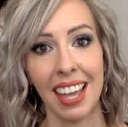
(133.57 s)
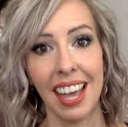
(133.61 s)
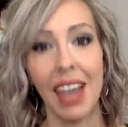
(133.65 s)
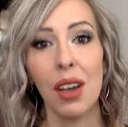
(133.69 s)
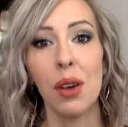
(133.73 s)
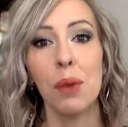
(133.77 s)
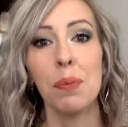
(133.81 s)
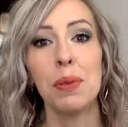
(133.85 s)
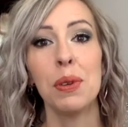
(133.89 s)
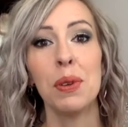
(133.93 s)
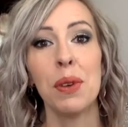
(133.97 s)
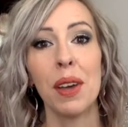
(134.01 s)
I
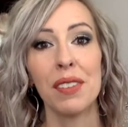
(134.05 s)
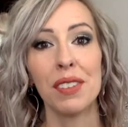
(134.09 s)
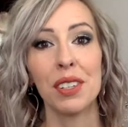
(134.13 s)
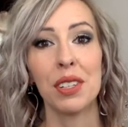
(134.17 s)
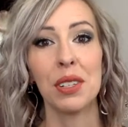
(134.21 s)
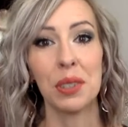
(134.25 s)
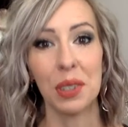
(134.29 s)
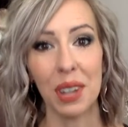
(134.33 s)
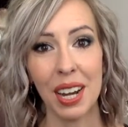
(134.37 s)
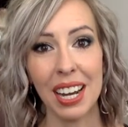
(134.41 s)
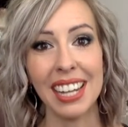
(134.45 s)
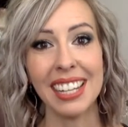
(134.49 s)
hope you have a
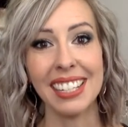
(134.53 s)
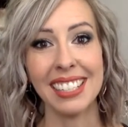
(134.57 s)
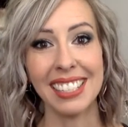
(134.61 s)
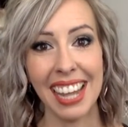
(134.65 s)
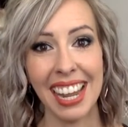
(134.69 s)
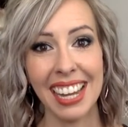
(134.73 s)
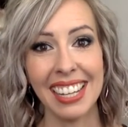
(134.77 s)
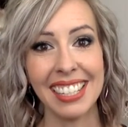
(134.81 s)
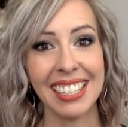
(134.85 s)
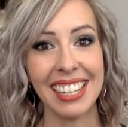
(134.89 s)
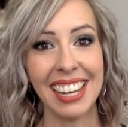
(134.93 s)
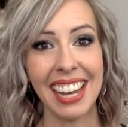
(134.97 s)
great
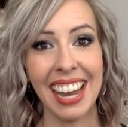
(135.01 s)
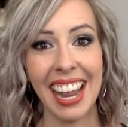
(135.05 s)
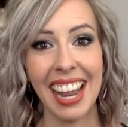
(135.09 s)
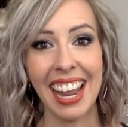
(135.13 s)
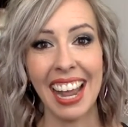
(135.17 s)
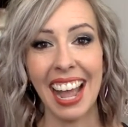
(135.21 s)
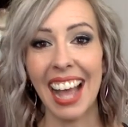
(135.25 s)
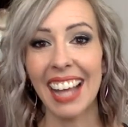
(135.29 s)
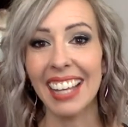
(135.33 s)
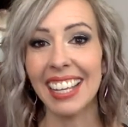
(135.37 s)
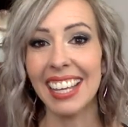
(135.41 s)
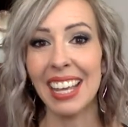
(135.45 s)
day today.
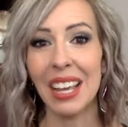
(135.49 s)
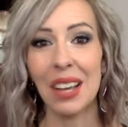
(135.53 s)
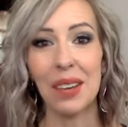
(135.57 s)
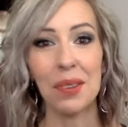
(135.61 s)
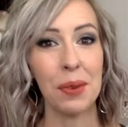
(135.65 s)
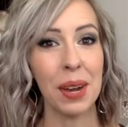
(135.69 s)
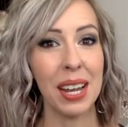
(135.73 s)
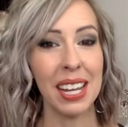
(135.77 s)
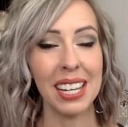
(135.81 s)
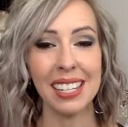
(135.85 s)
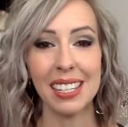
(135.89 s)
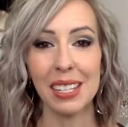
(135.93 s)
I can't
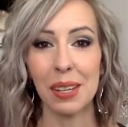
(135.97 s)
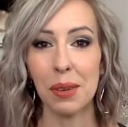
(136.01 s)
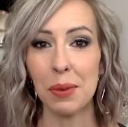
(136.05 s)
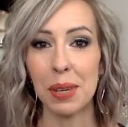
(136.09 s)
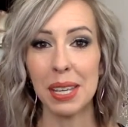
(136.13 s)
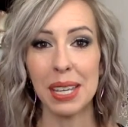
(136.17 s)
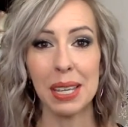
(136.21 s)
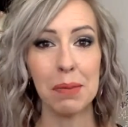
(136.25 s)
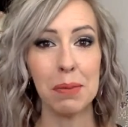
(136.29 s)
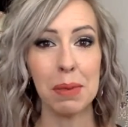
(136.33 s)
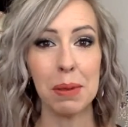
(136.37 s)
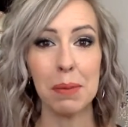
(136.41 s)
wait until we
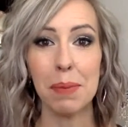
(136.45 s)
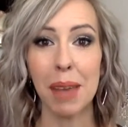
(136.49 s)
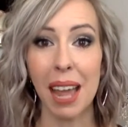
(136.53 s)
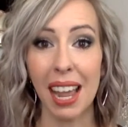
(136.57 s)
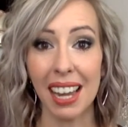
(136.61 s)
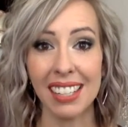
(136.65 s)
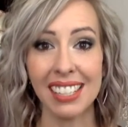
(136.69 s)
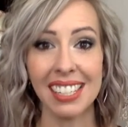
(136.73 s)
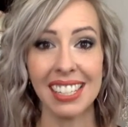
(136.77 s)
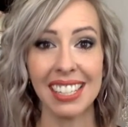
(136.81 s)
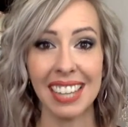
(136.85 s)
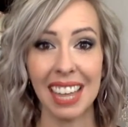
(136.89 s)
can be
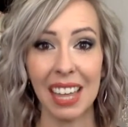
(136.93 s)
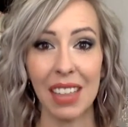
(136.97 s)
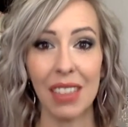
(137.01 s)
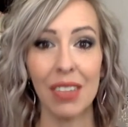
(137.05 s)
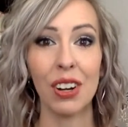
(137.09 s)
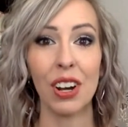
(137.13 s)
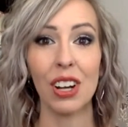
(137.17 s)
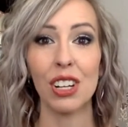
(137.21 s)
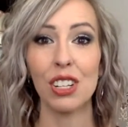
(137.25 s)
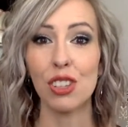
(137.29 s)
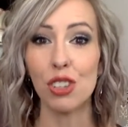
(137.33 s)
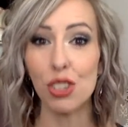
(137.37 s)
back together
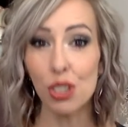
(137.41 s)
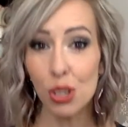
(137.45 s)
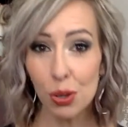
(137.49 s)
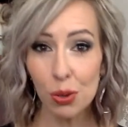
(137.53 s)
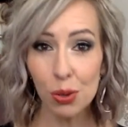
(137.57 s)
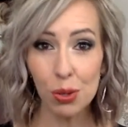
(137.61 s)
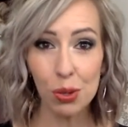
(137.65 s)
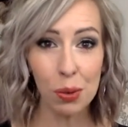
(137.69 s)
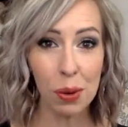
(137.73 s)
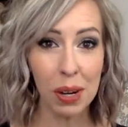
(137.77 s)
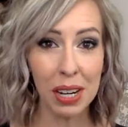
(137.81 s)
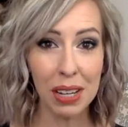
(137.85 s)
on
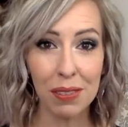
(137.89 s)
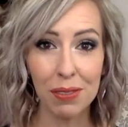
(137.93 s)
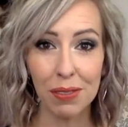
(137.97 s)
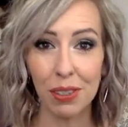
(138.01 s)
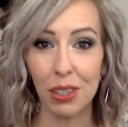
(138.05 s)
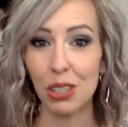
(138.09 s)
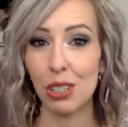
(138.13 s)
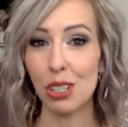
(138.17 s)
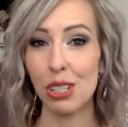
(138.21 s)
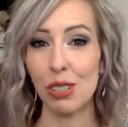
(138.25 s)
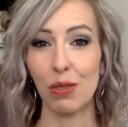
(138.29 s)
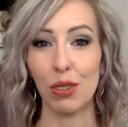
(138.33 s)
June
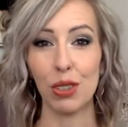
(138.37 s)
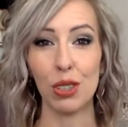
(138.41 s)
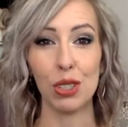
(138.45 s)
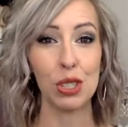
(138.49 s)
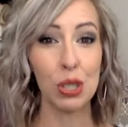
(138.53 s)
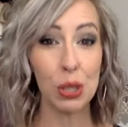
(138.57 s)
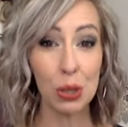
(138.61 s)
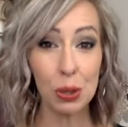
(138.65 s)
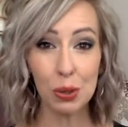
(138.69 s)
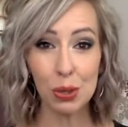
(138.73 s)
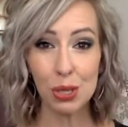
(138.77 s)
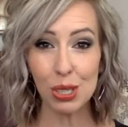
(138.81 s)
21st for
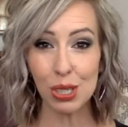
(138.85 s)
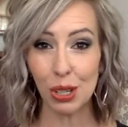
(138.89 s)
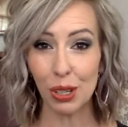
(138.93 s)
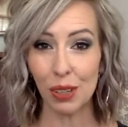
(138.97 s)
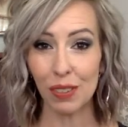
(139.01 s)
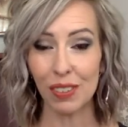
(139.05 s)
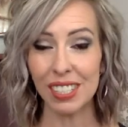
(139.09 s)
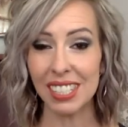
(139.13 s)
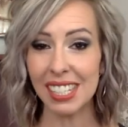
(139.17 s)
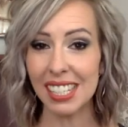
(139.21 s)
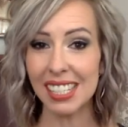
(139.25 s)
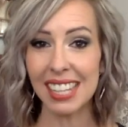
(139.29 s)
two
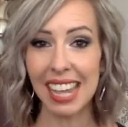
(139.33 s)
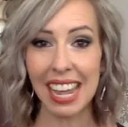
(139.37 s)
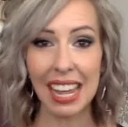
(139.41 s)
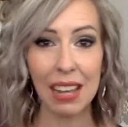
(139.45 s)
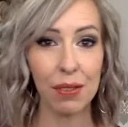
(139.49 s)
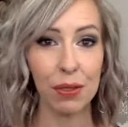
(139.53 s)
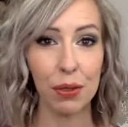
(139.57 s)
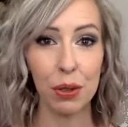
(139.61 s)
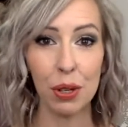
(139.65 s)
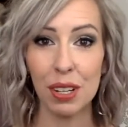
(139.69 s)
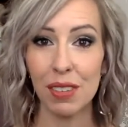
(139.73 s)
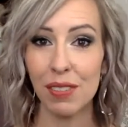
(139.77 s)
services,
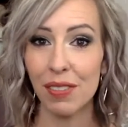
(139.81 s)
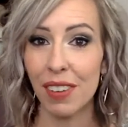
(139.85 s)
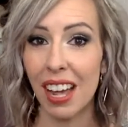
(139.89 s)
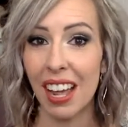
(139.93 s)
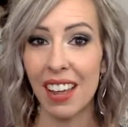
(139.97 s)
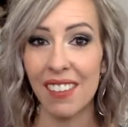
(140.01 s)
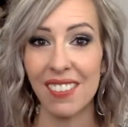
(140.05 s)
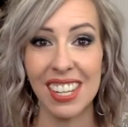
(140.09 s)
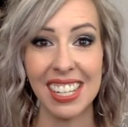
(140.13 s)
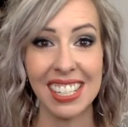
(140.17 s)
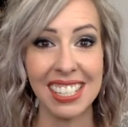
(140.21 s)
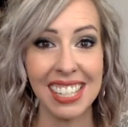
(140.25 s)
8:45
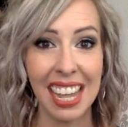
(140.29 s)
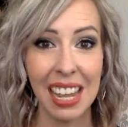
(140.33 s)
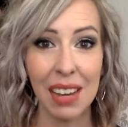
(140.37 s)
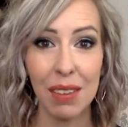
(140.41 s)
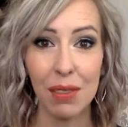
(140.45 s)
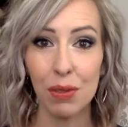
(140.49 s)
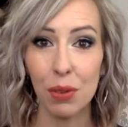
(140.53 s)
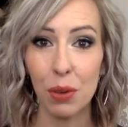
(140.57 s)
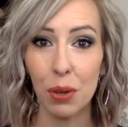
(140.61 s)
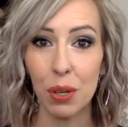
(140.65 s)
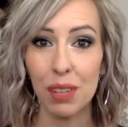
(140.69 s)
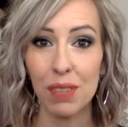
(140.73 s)
and
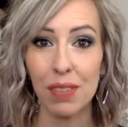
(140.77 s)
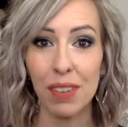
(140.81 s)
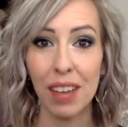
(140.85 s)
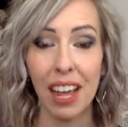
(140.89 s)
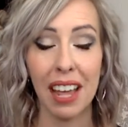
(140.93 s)
10:45.